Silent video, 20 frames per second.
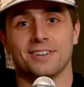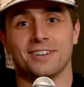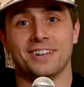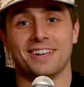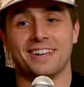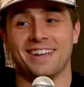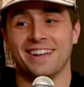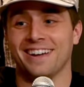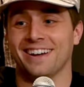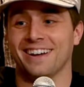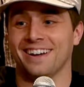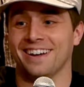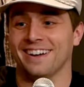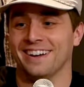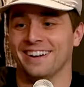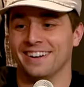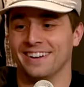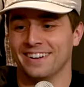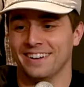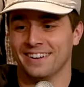Yeah. Hope you're
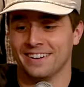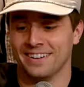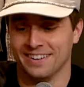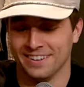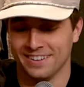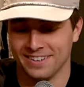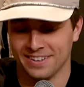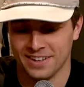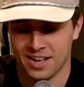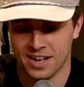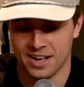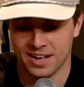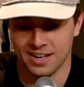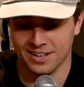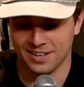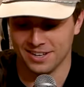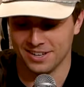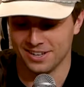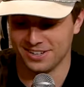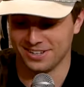doing all right, Sully.
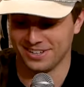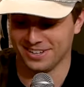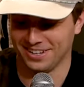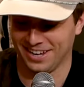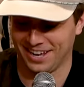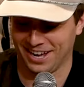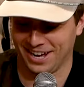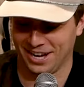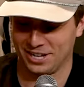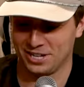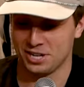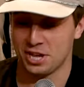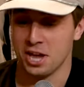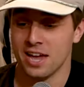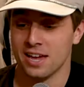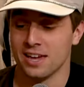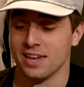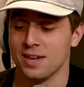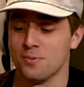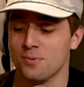
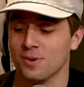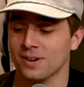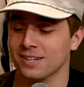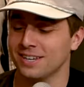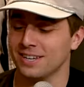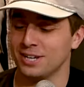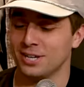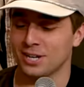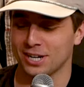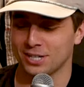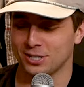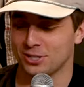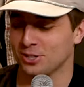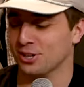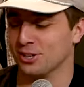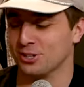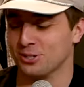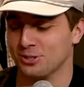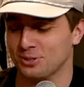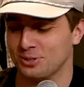I saw
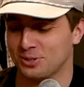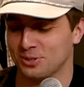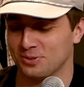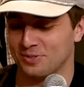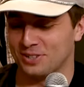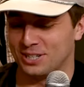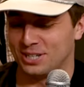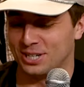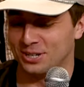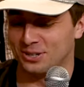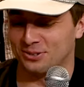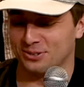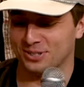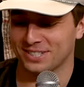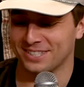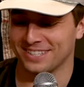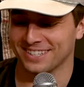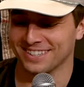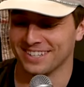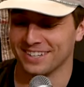a YouTube video
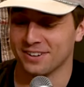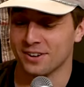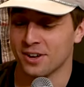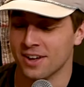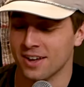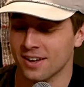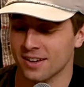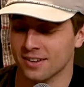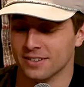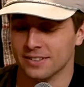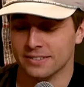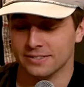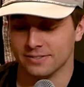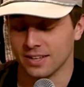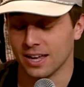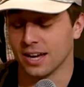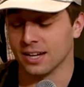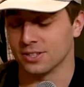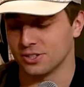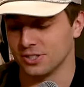recently,
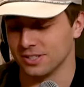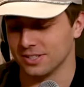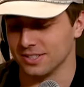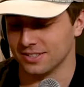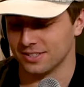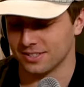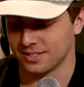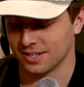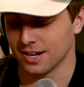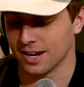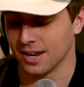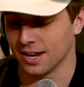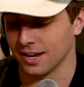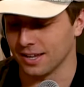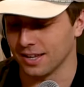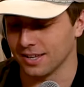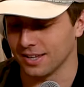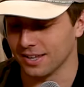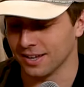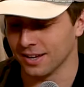actually
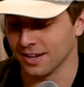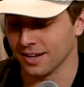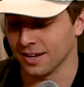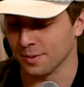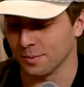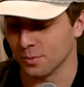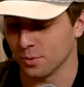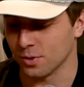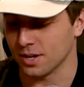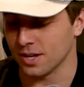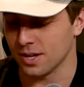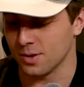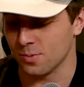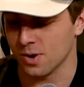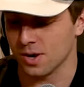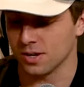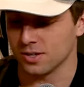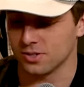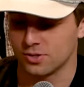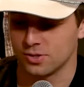today, where he
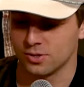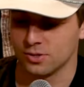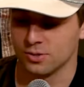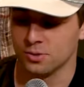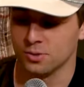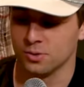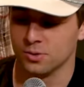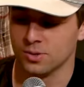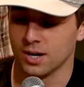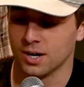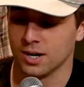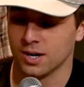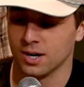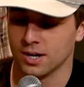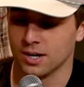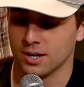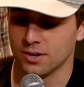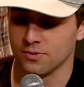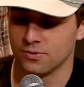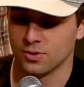went to
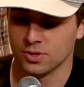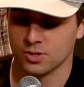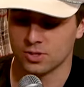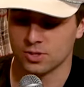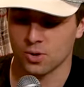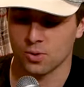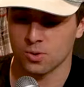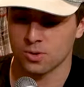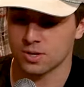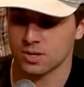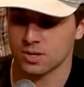the solar